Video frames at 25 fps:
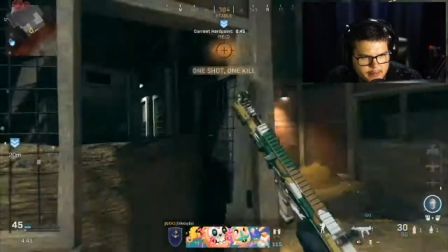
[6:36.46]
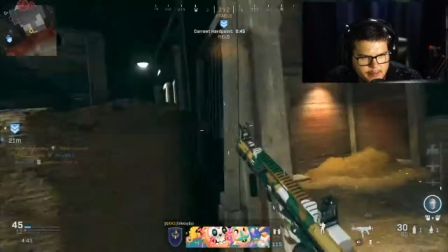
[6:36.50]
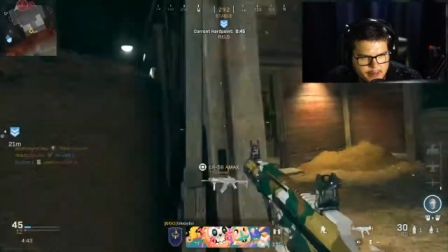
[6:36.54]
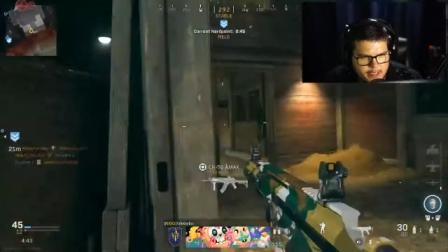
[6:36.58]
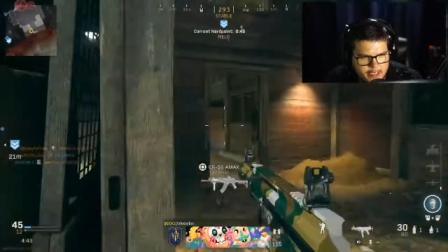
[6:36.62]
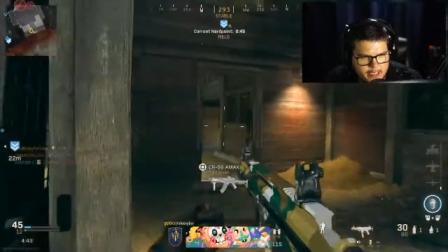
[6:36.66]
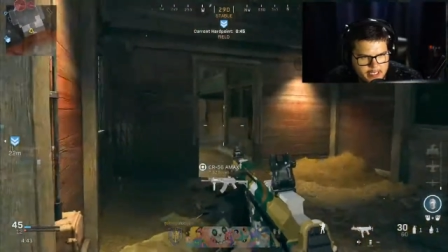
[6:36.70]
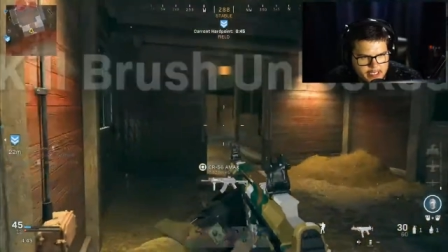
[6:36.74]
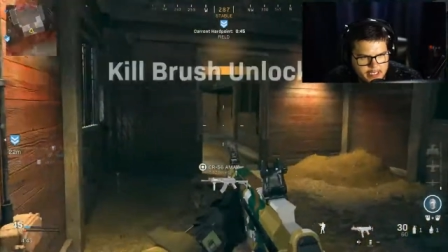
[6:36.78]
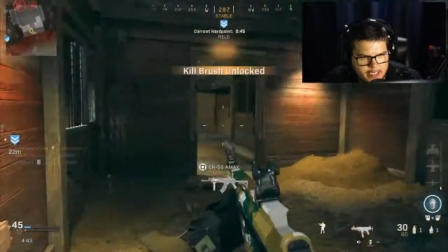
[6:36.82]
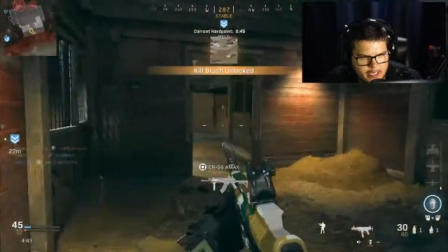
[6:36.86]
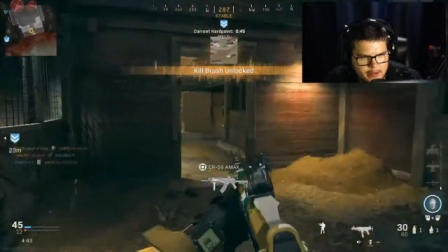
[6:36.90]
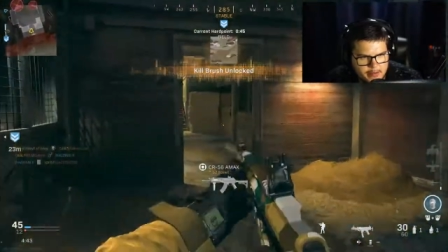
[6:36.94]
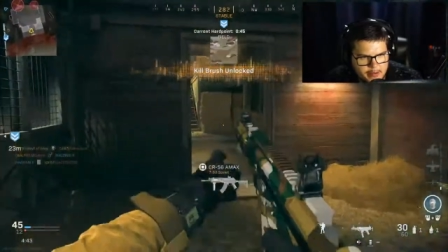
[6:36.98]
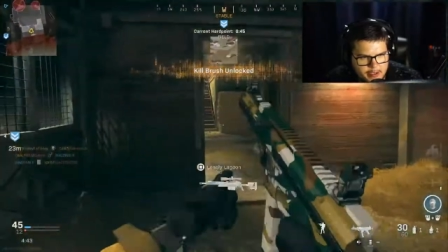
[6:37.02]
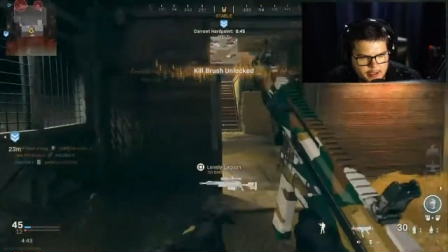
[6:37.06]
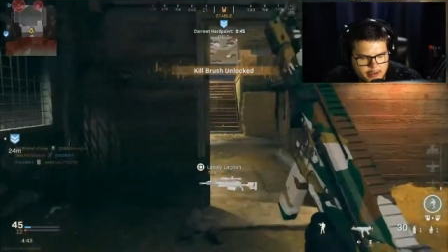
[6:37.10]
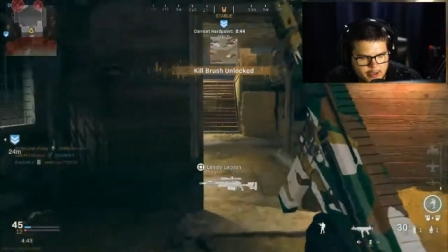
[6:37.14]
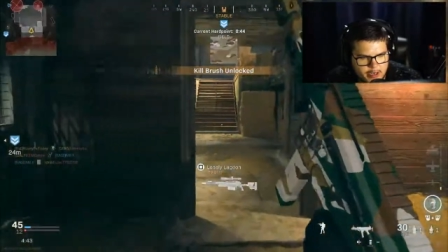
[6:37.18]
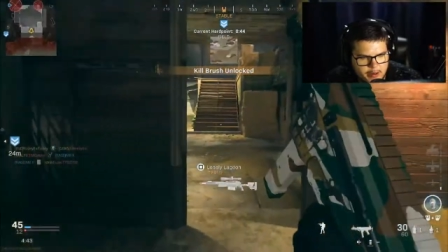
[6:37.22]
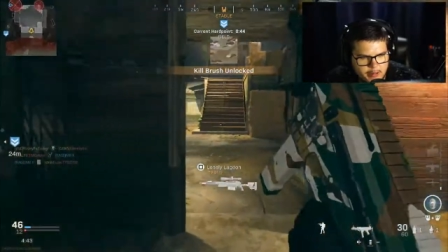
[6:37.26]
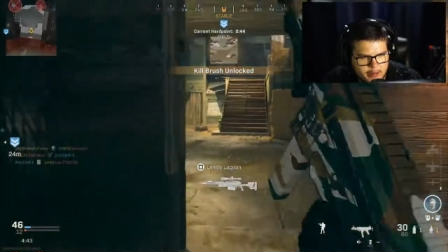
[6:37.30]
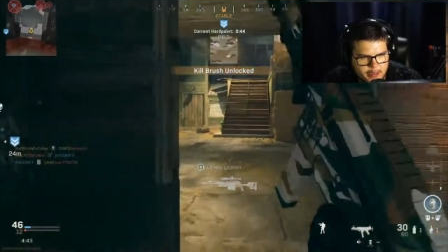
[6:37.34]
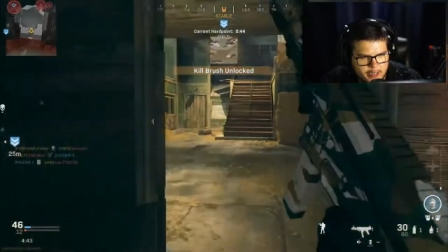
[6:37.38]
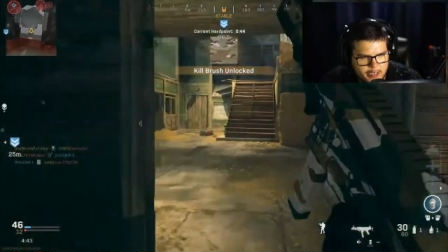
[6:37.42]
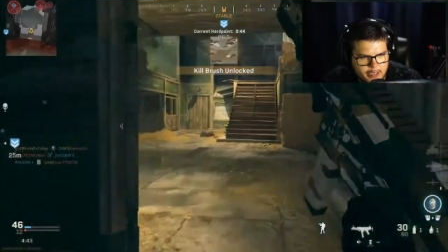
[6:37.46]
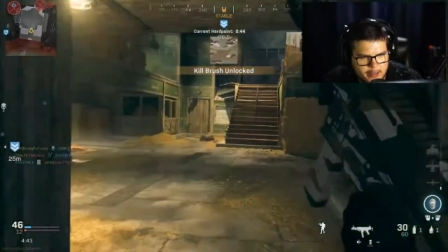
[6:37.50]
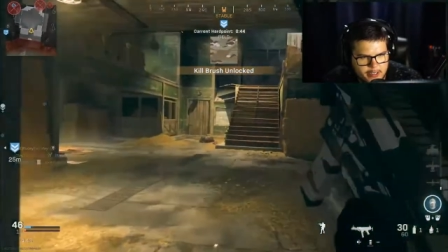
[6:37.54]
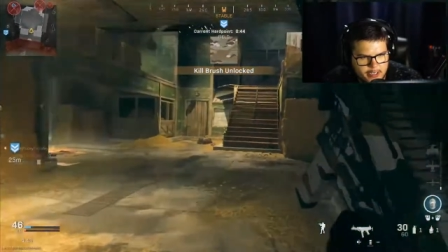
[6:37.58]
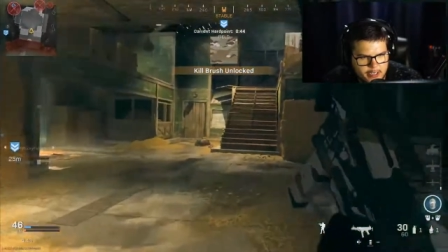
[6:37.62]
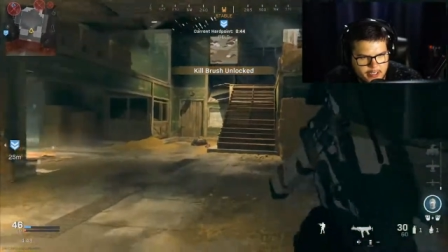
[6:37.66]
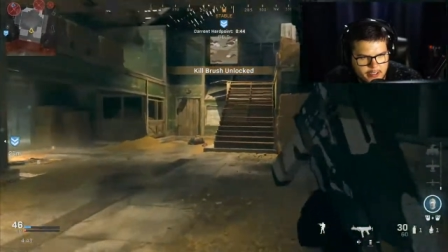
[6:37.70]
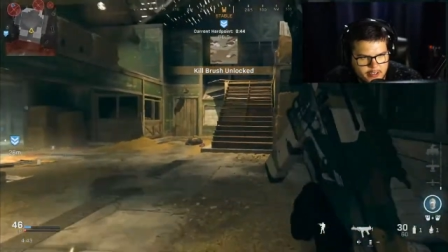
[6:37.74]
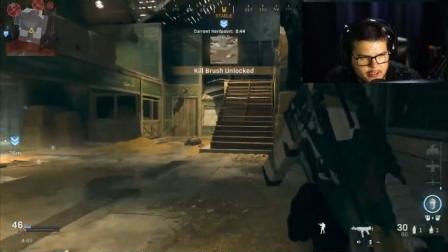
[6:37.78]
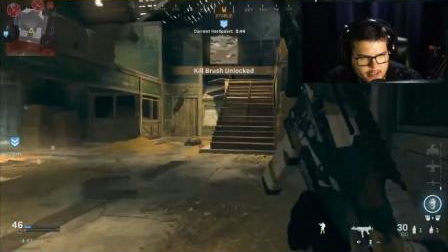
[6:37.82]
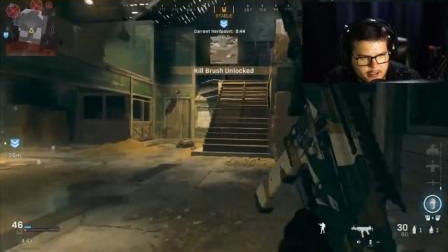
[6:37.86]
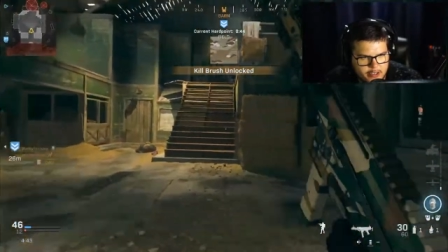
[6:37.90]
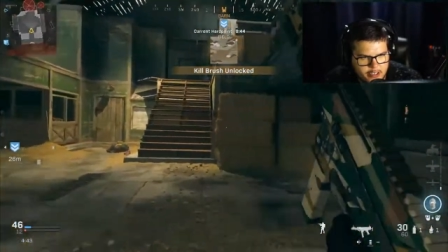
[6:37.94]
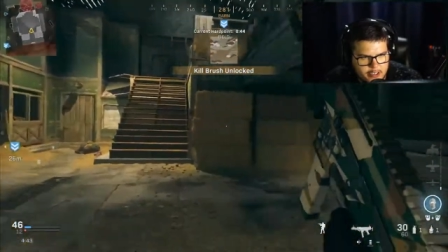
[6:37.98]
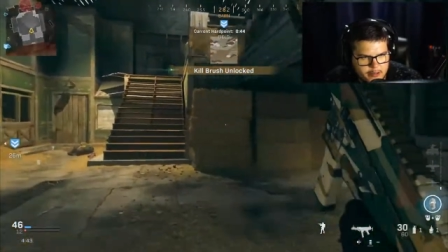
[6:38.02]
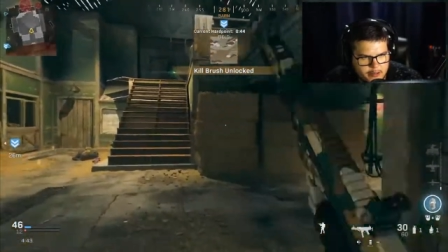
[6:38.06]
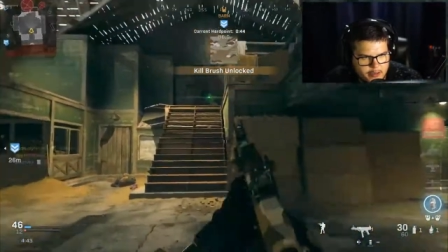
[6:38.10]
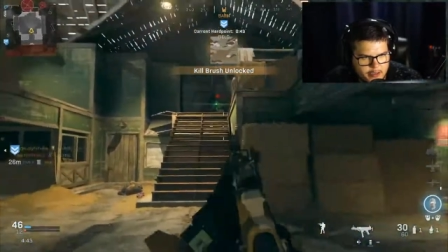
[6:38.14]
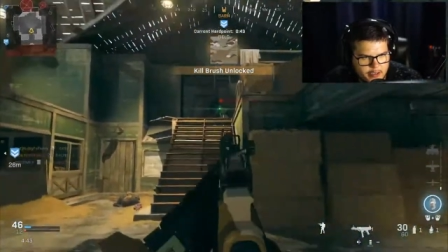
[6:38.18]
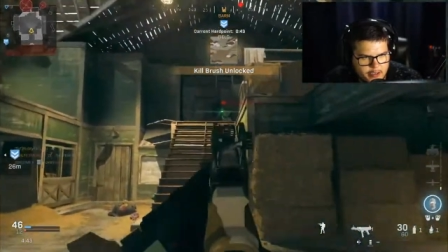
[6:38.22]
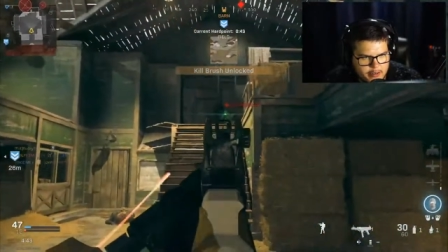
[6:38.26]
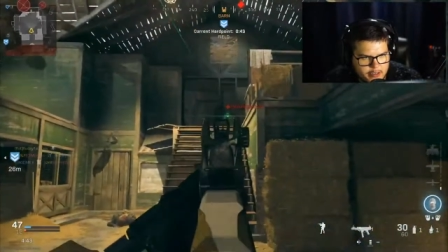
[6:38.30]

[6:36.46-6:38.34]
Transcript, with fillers: peasy. I'm so happy I unlocked the crossbow.